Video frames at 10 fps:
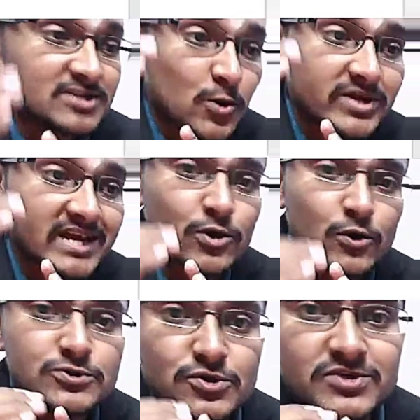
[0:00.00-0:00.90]
sound
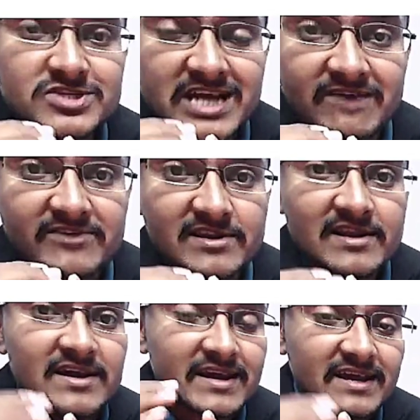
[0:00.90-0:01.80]
can also travel